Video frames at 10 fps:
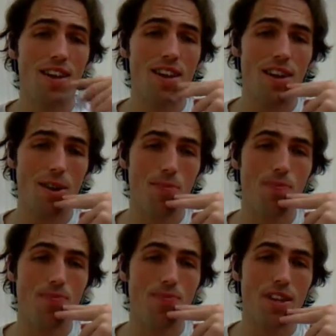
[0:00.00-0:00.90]

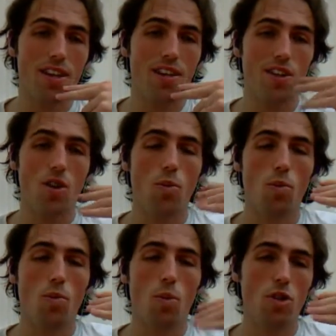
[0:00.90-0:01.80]
Her
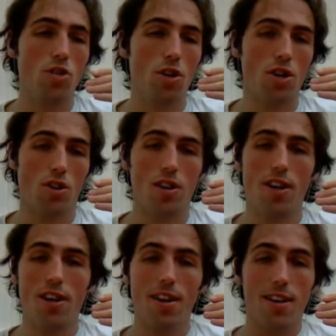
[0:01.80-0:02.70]
reward structure,
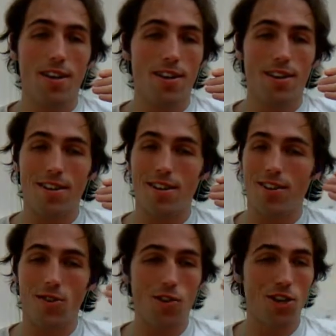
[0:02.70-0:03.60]

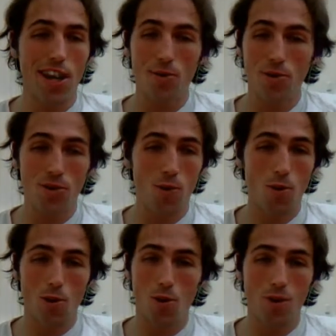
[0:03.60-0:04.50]
because all she had was
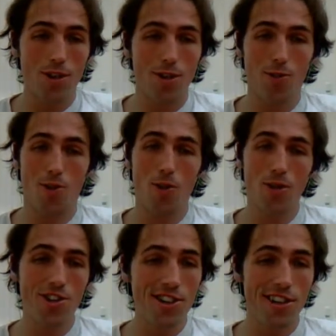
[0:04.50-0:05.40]
coercion and
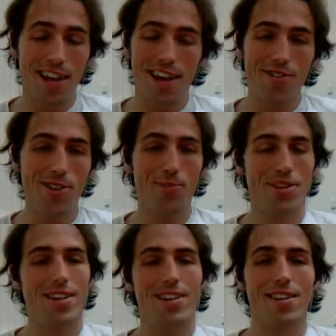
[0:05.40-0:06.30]
reward. She didn't have the
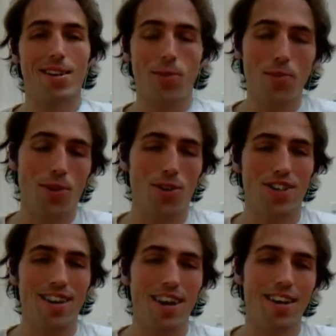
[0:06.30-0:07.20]
ability to get people on her
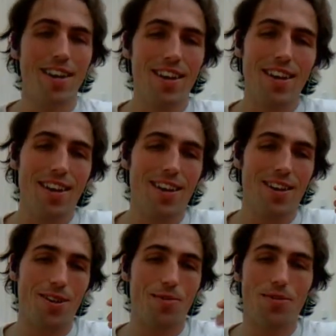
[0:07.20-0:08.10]
side.
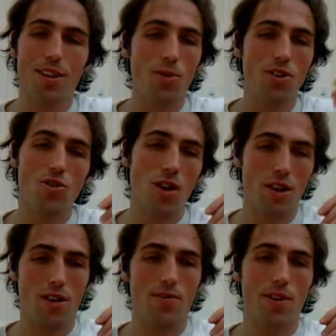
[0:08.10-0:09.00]
They weren't strong
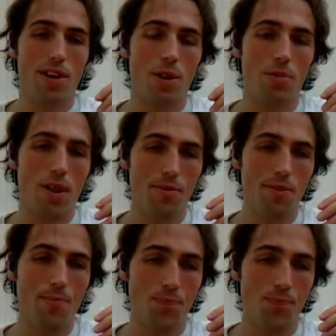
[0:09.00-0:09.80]
enough at a nonprofit.